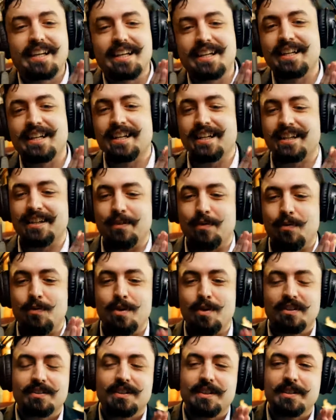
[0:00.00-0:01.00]
and
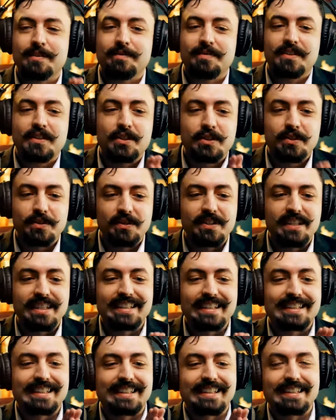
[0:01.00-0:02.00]
welcome to
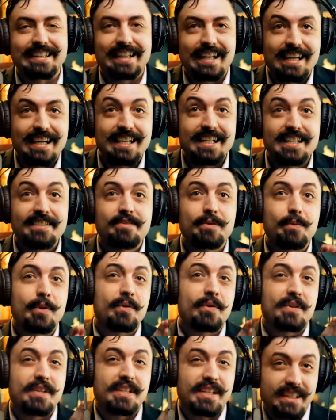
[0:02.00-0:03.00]
this live. We
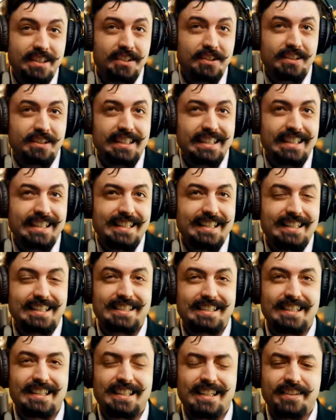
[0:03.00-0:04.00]
were initially did this
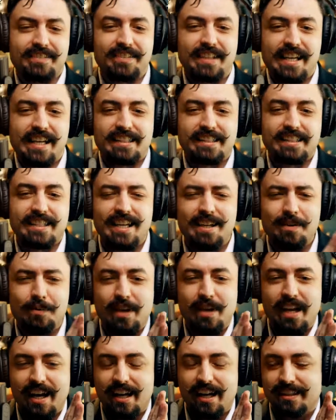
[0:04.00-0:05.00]
live last night. We
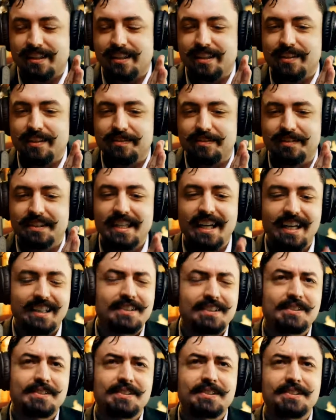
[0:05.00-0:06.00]
had some
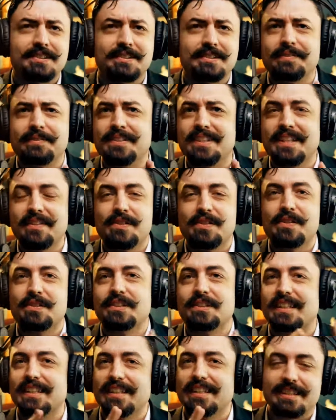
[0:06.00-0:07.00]
technical
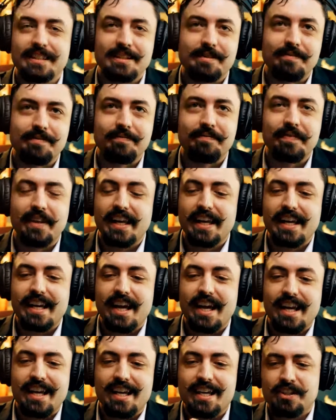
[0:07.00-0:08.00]
difficulties, some
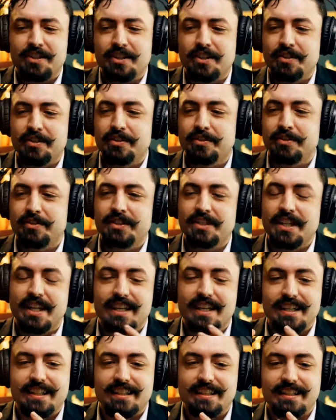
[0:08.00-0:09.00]
issues.
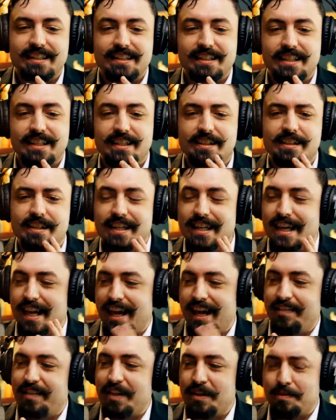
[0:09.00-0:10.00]
Like I said,
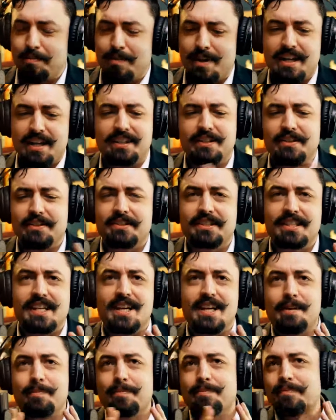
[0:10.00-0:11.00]
have a new mic, new
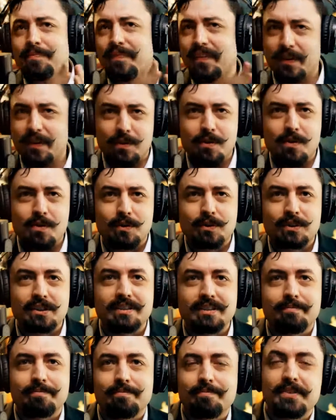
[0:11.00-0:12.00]
setup. Our old
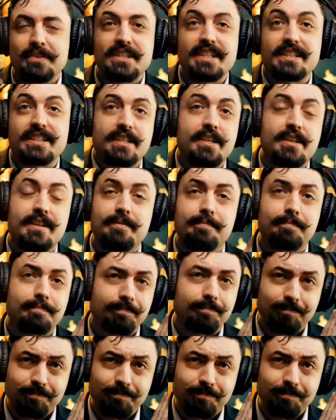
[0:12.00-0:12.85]
system,